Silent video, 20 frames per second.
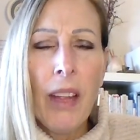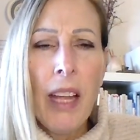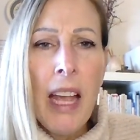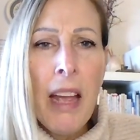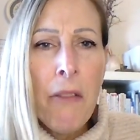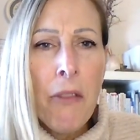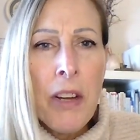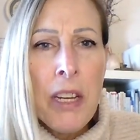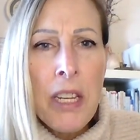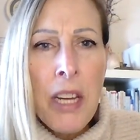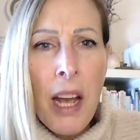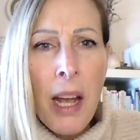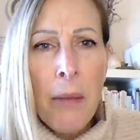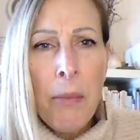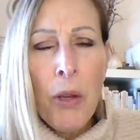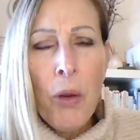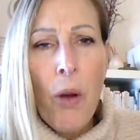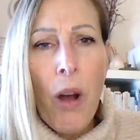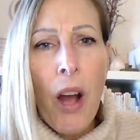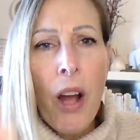Every
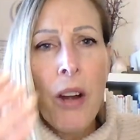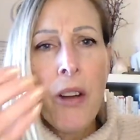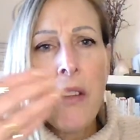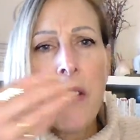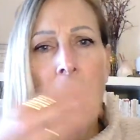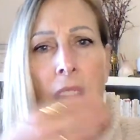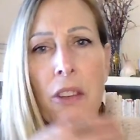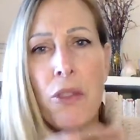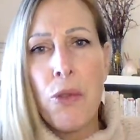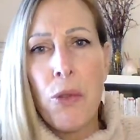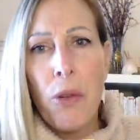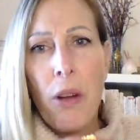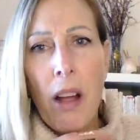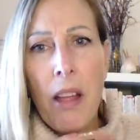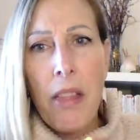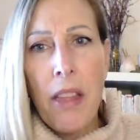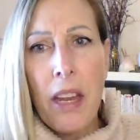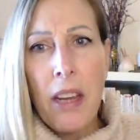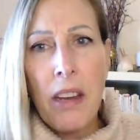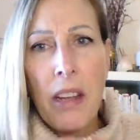time you honor that true,
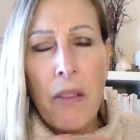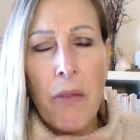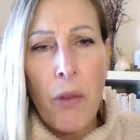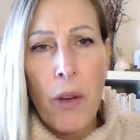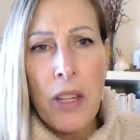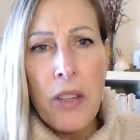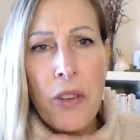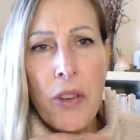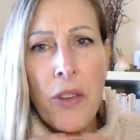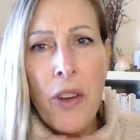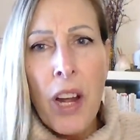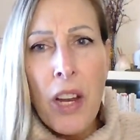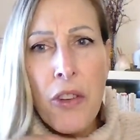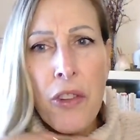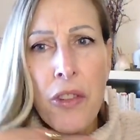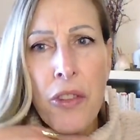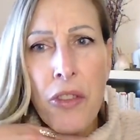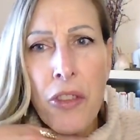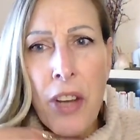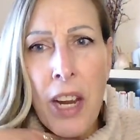authentic voice, you're not
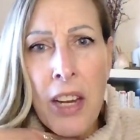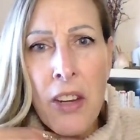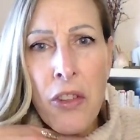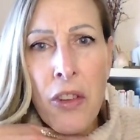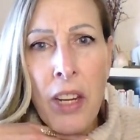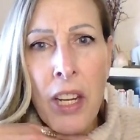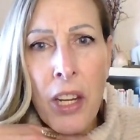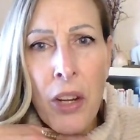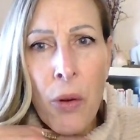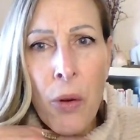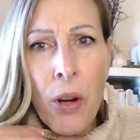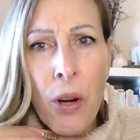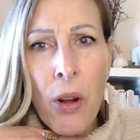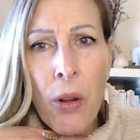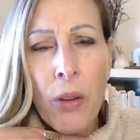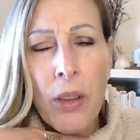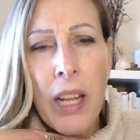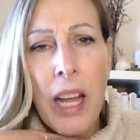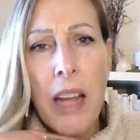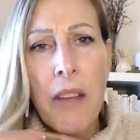just changing your
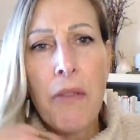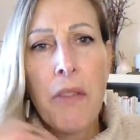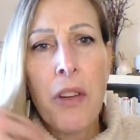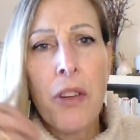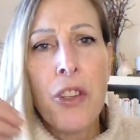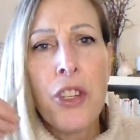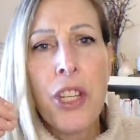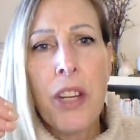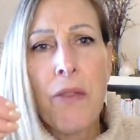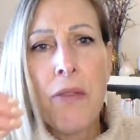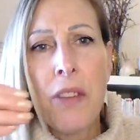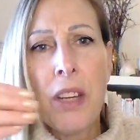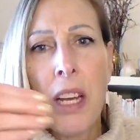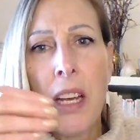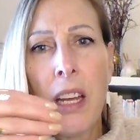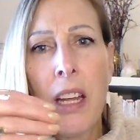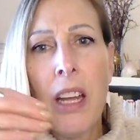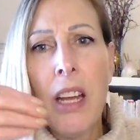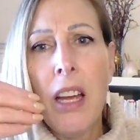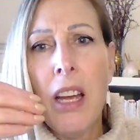own life, you're
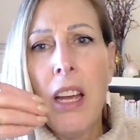shifting